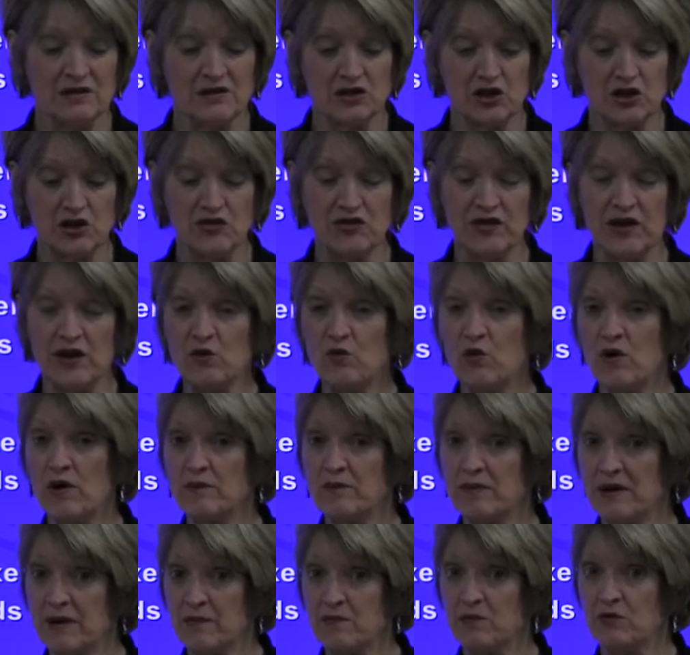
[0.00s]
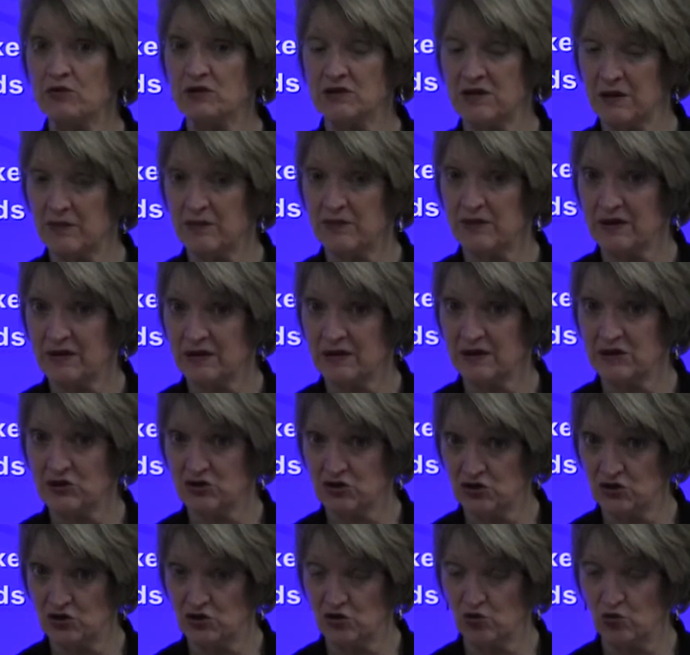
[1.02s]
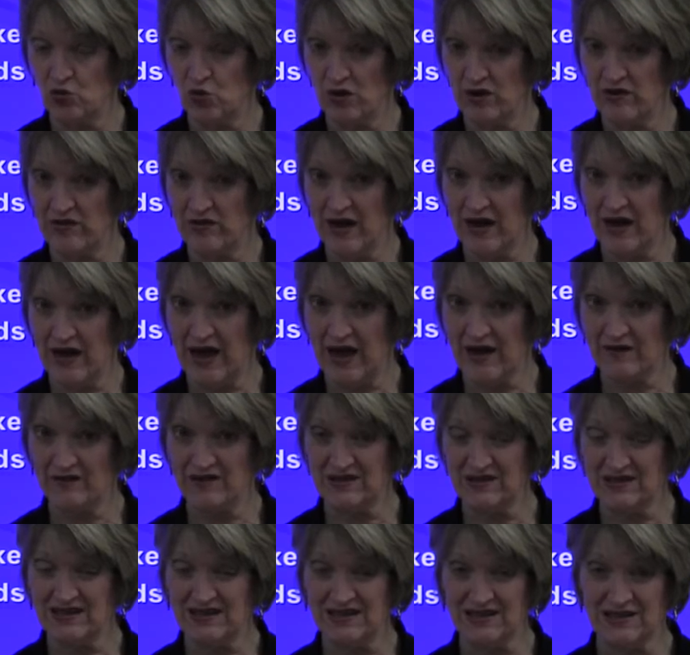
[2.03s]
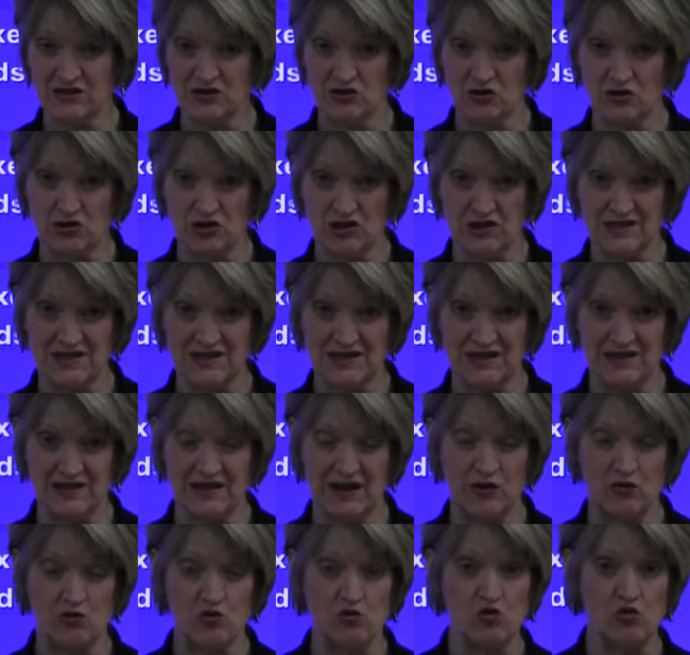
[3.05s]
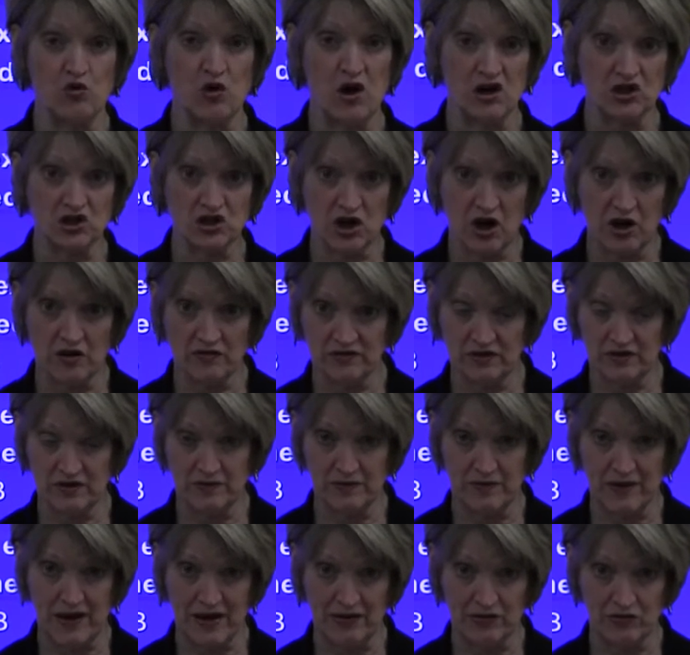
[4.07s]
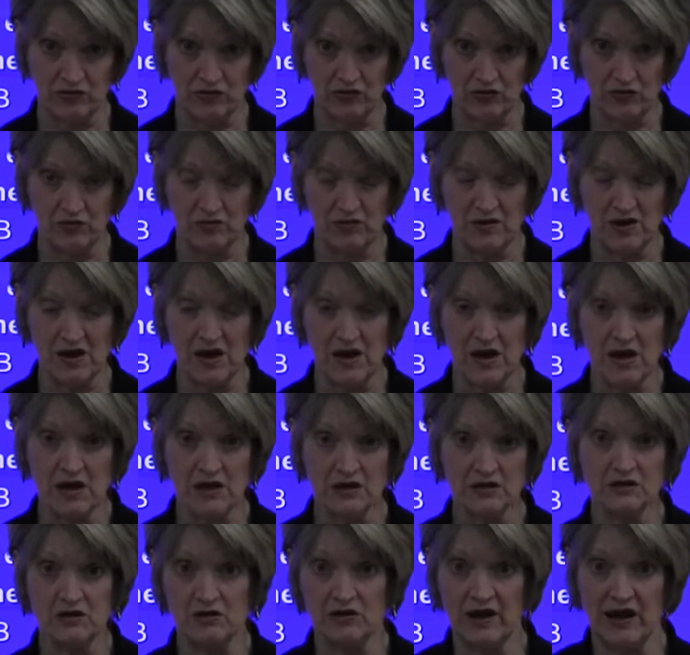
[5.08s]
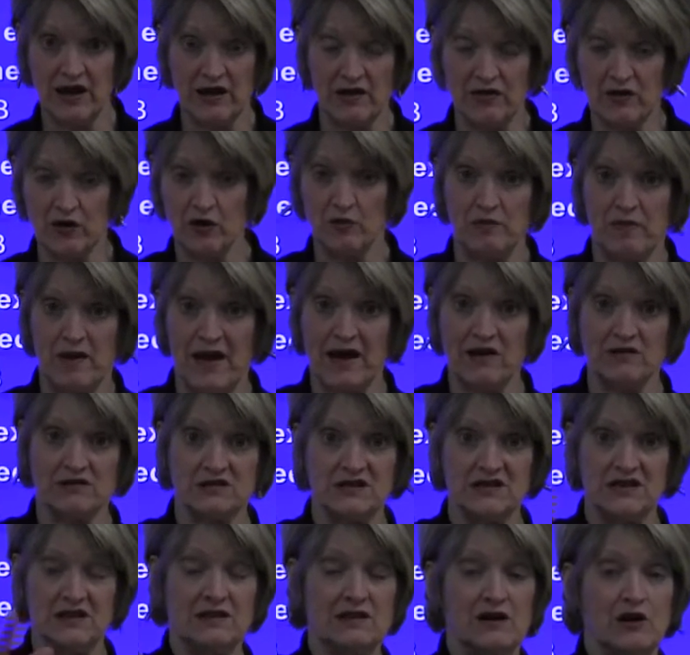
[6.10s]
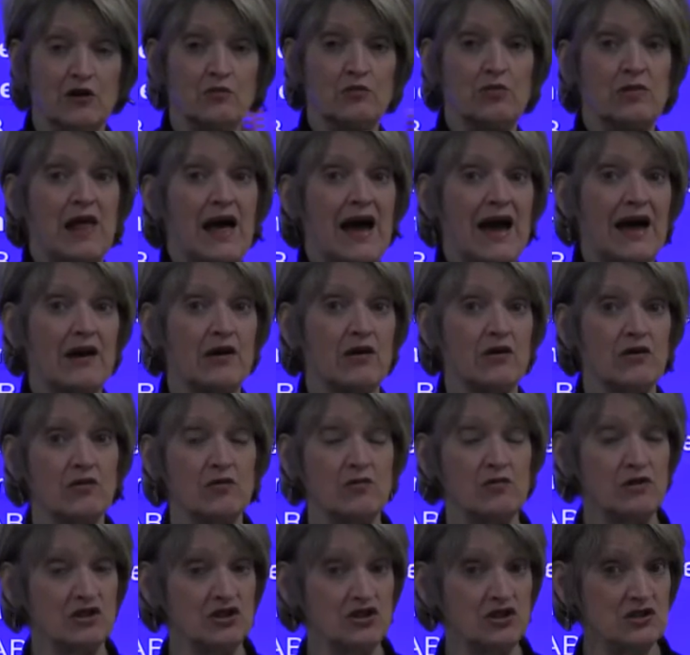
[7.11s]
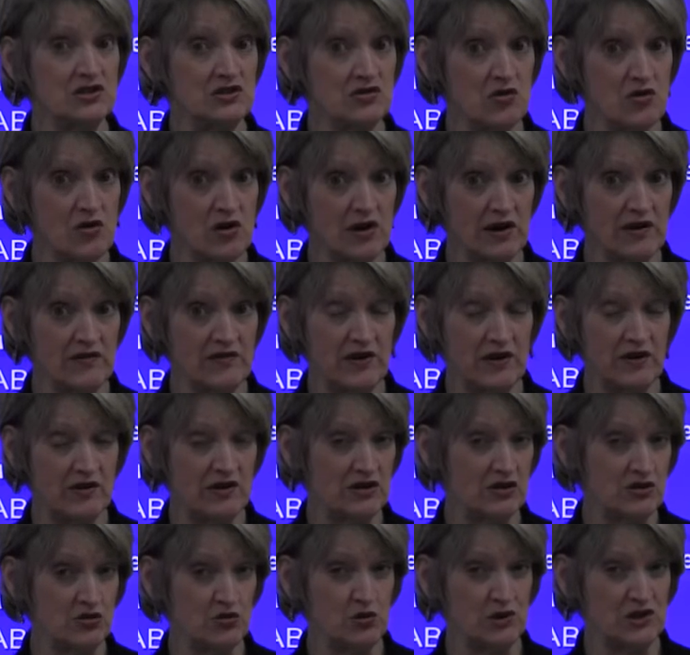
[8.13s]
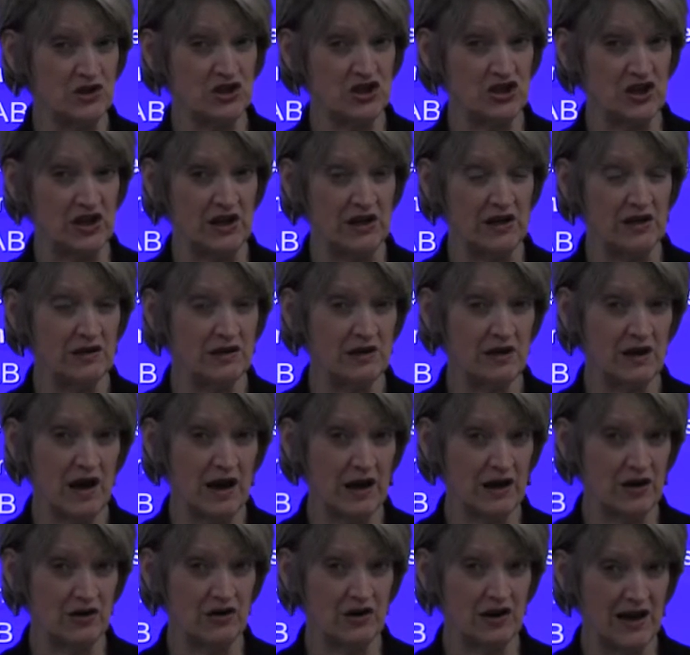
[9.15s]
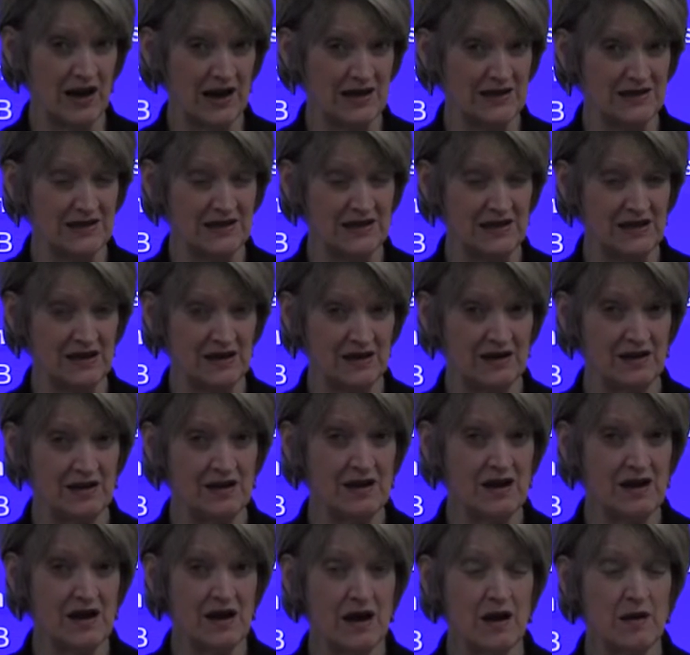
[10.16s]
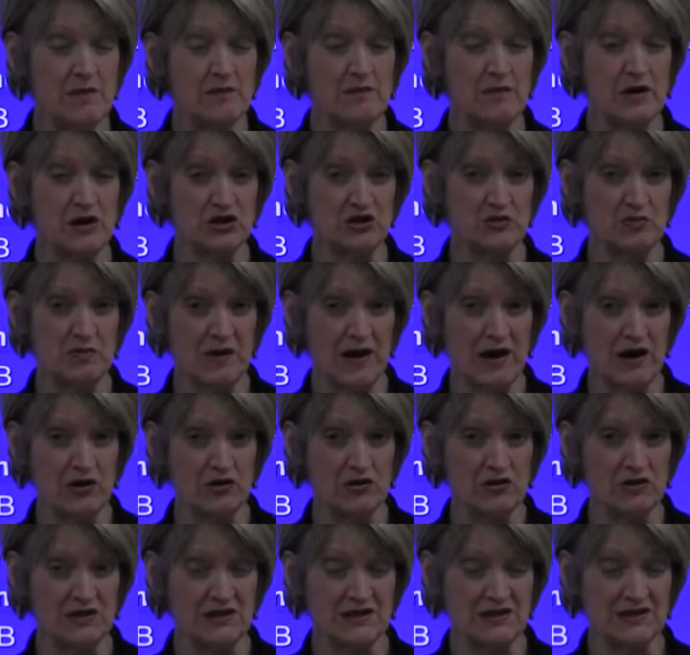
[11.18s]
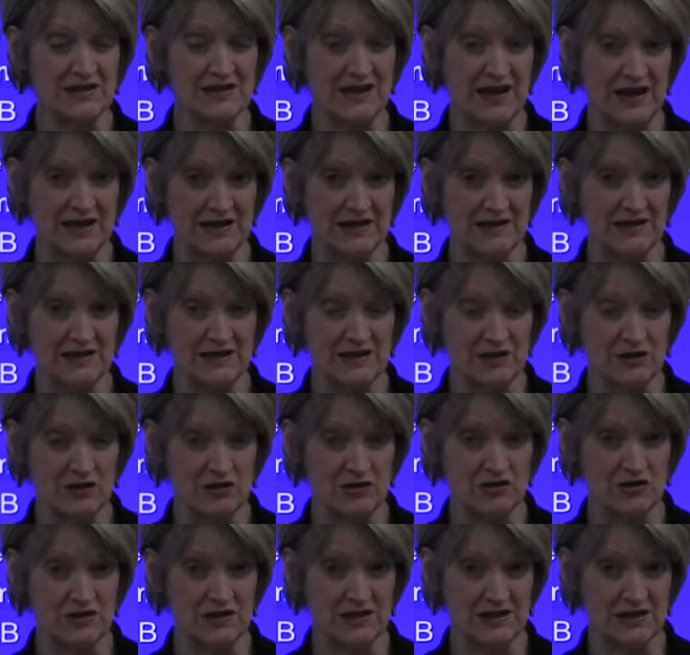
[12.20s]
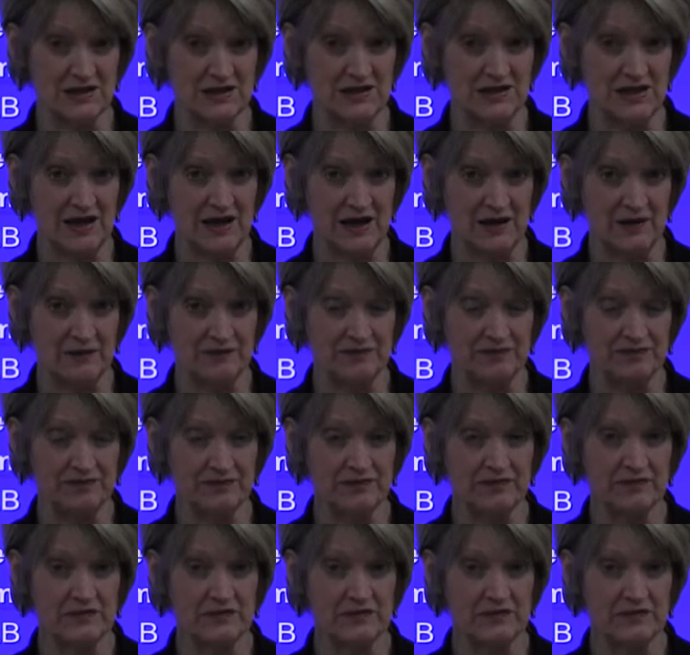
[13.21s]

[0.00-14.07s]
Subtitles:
So you think what people typically do when they have intense urgency, they rush off to the bathroom So now they're bouncing their bladder, which is already very twitchy. Not a good idea. Much better to stand still or sit down.